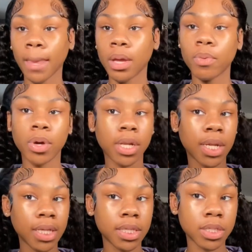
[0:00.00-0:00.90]
We're gonna
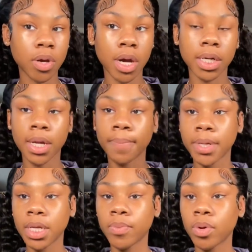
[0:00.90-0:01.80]
let this harden up,
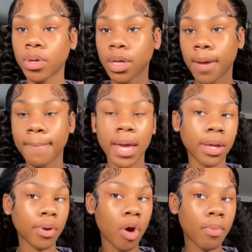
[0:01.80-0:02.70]
and then we're gonna come back
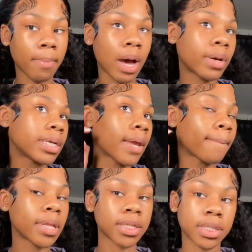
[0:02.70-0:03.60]
and comb them out and then pluck the